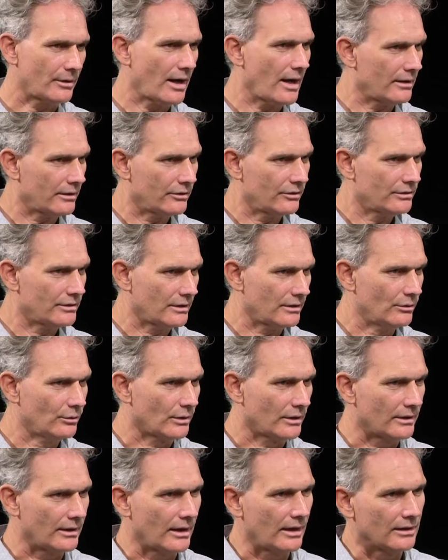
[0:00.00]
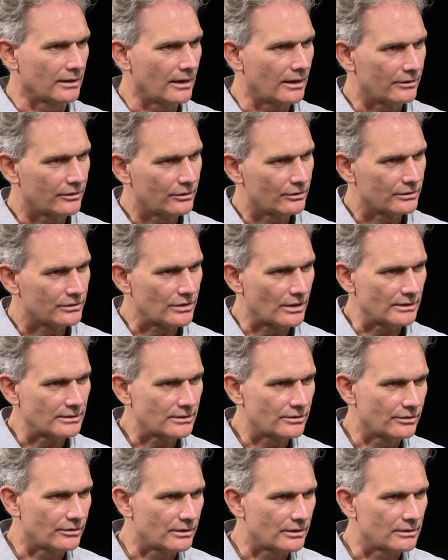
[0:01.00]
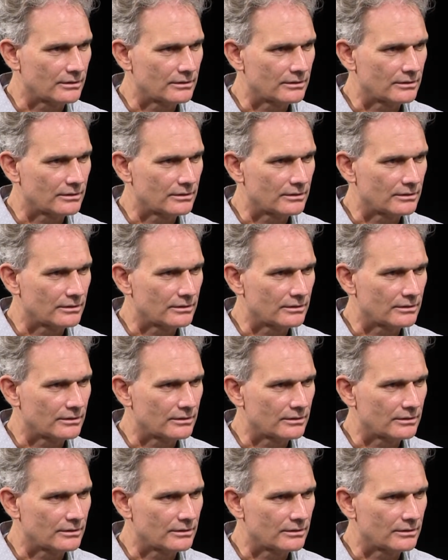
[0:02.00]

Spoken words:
how do you deal with that? How do you adjust to it?